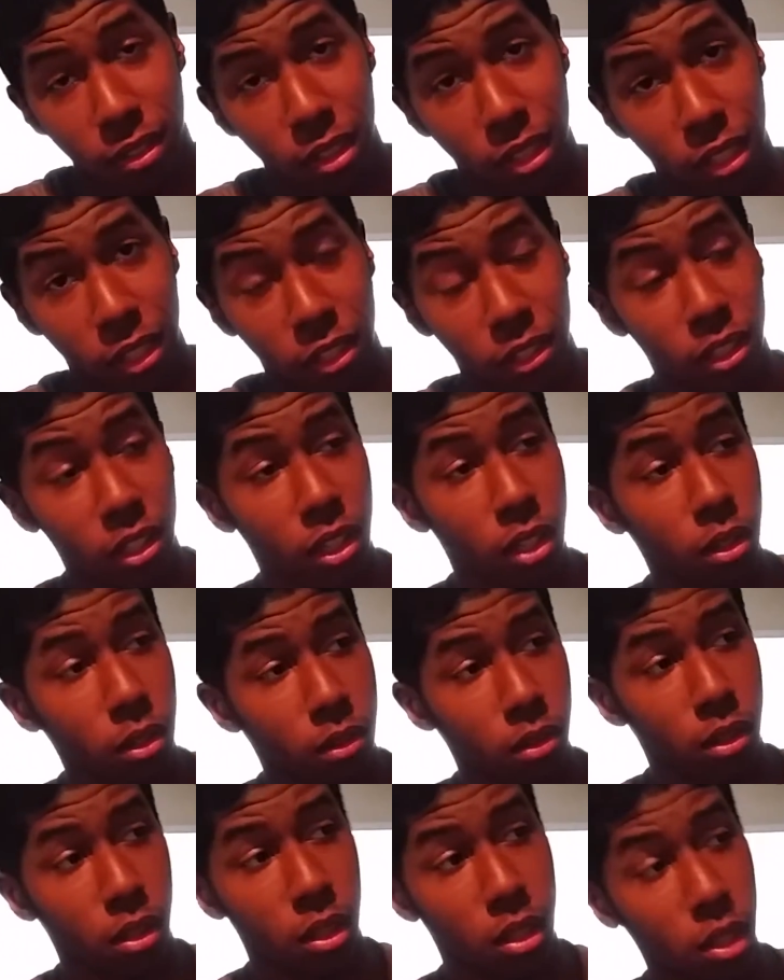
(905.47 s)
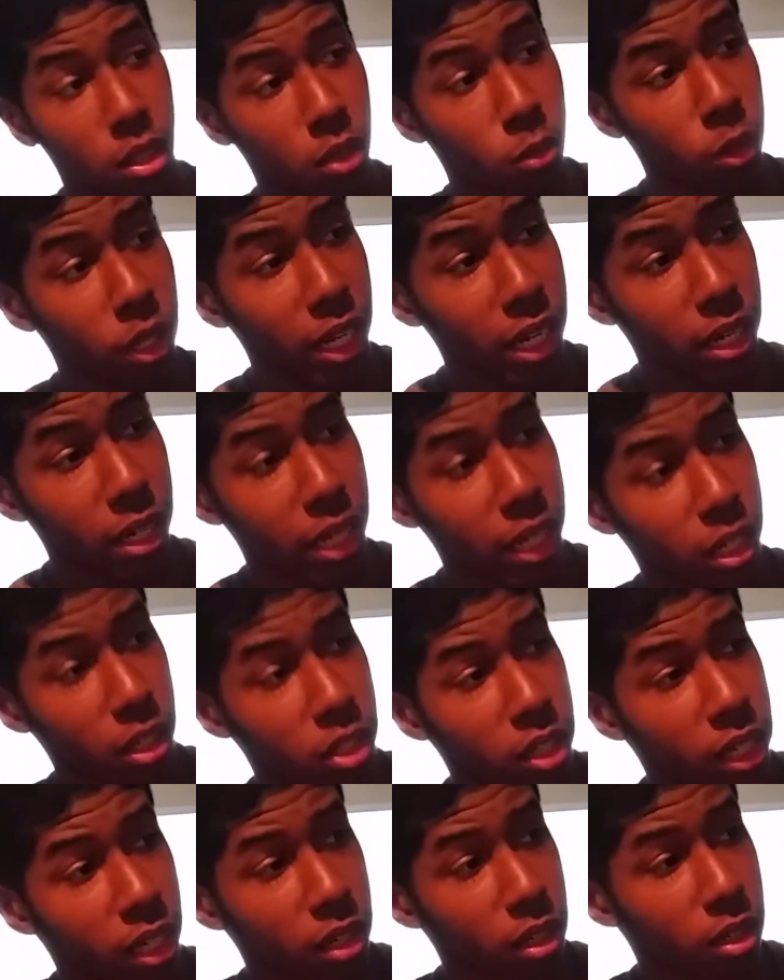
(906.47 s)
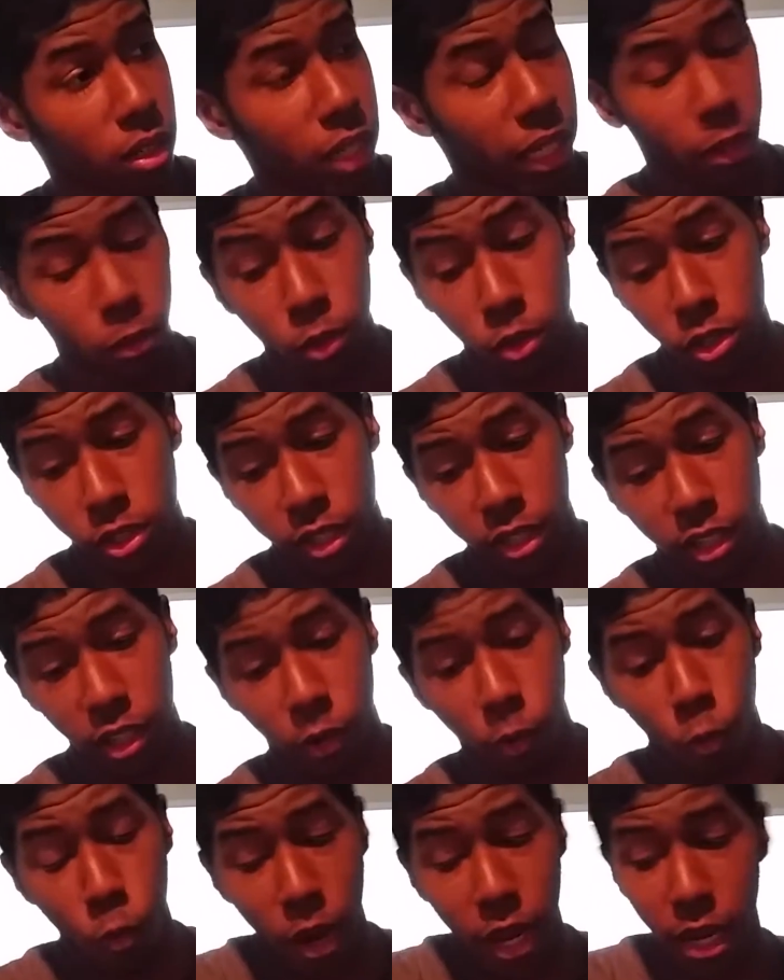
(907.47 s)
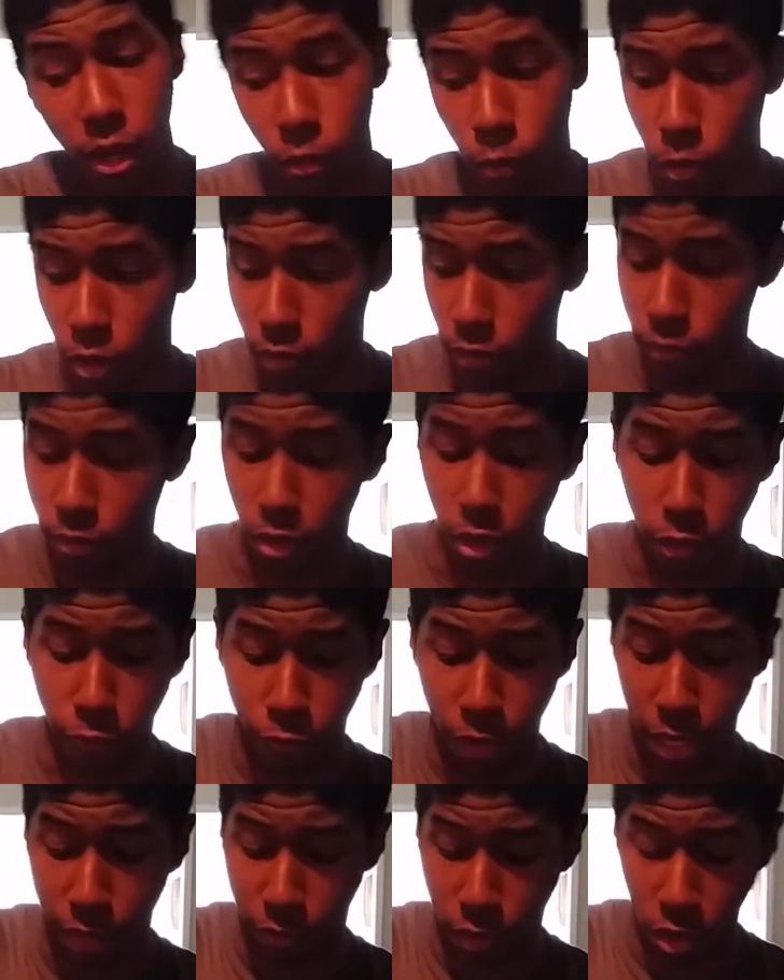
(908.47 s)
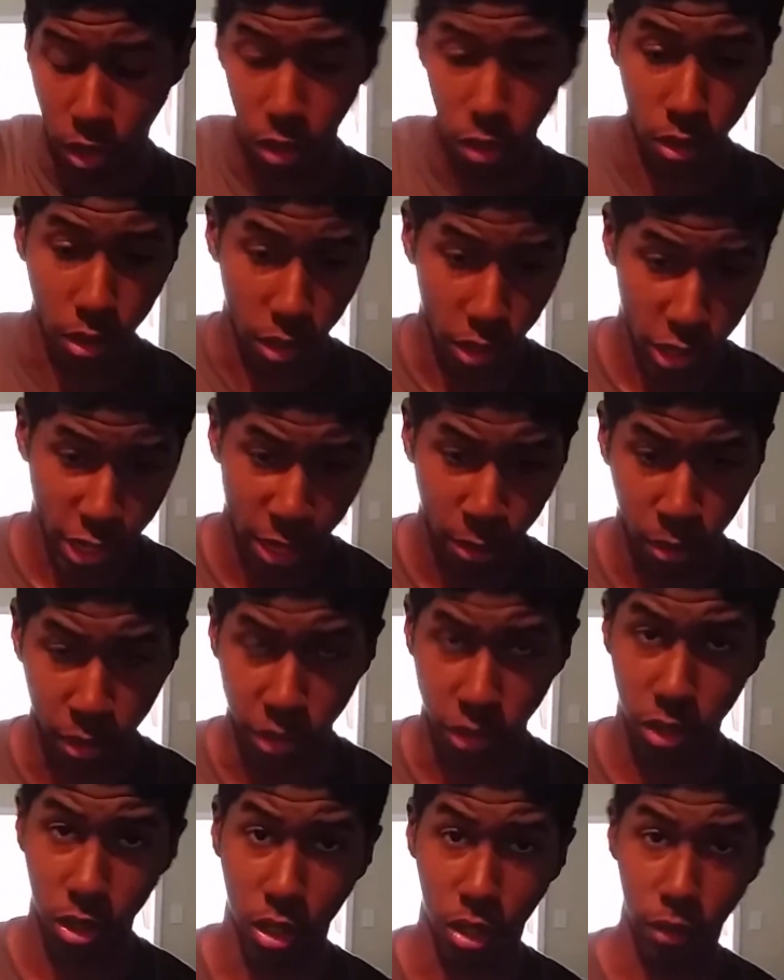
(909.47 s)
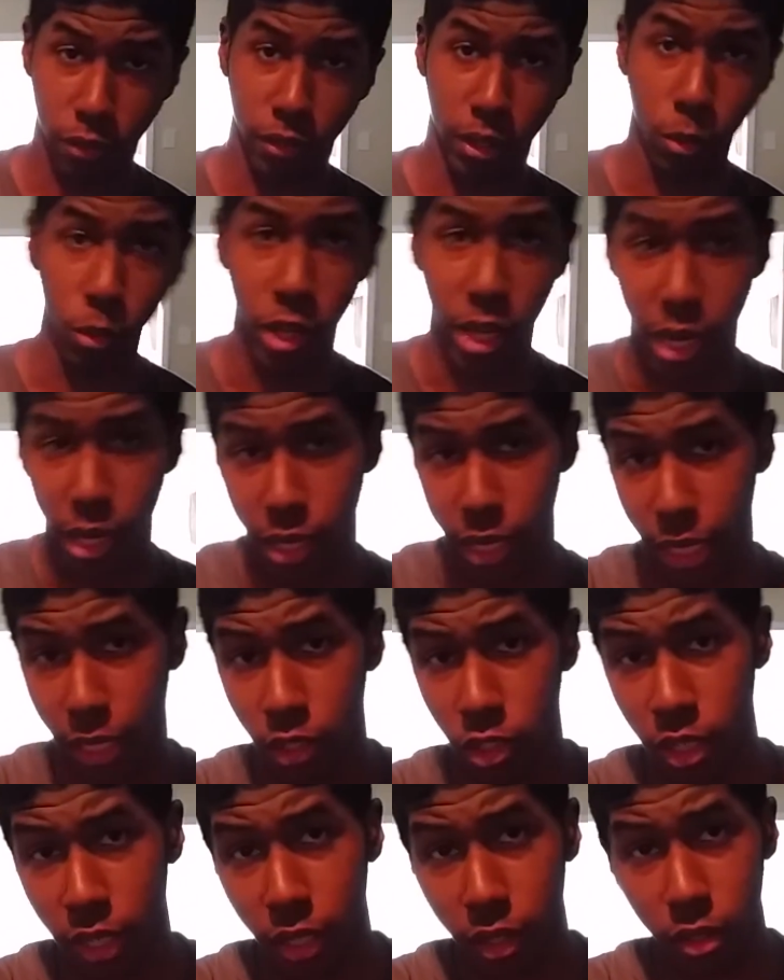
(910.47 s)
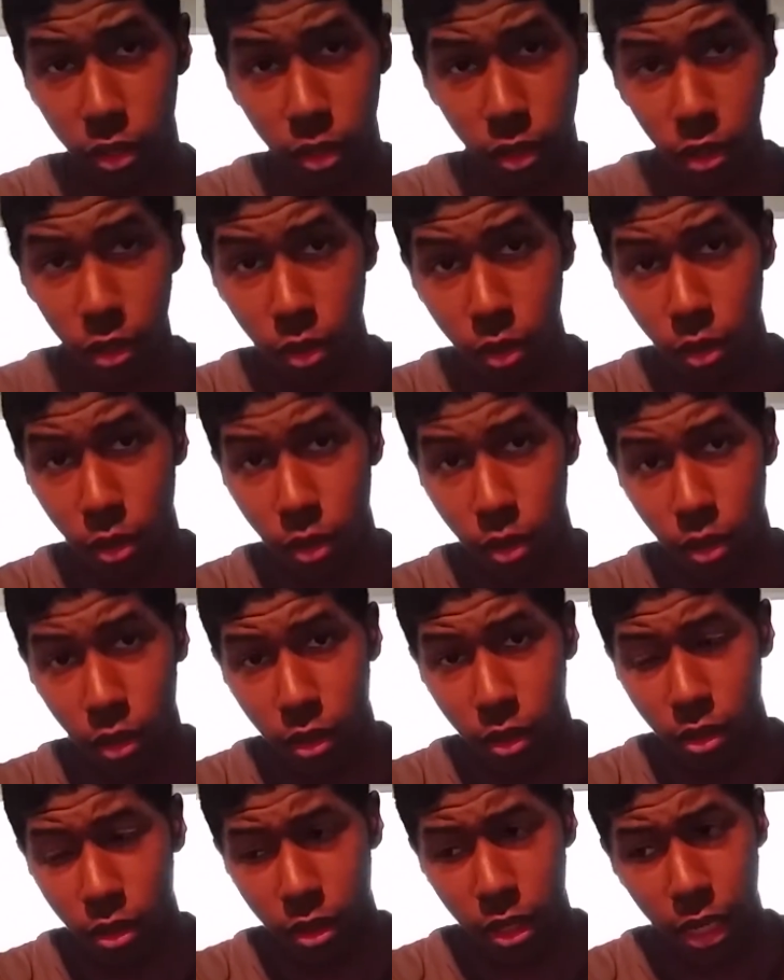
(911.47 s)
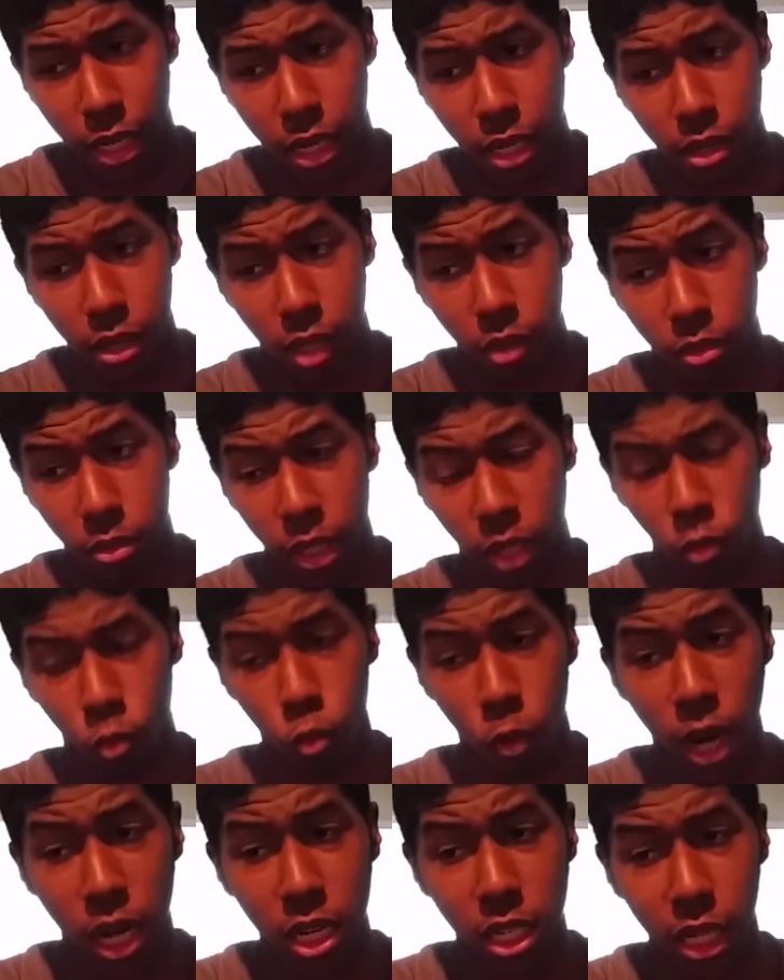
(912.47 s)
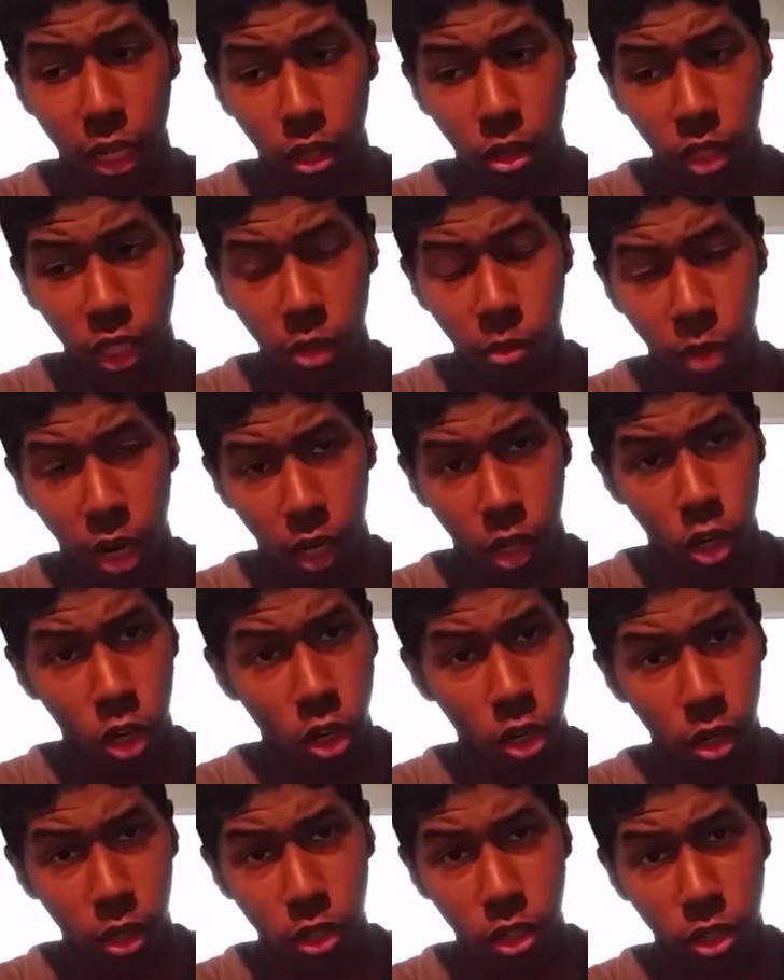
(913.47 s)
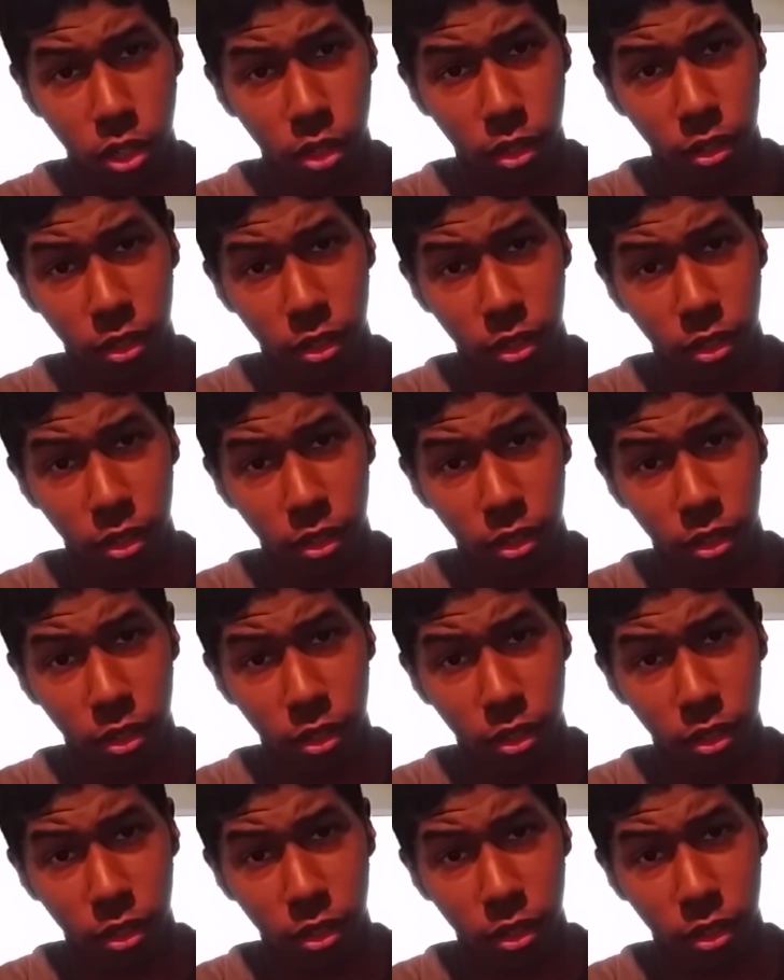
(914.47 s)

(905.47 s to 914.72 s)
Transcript: Yeah. We got deck checked. Like, we were sitting there waiting with our 5 cards on the table and stuff, and we got deck checked, I think, right as I looked at my cards.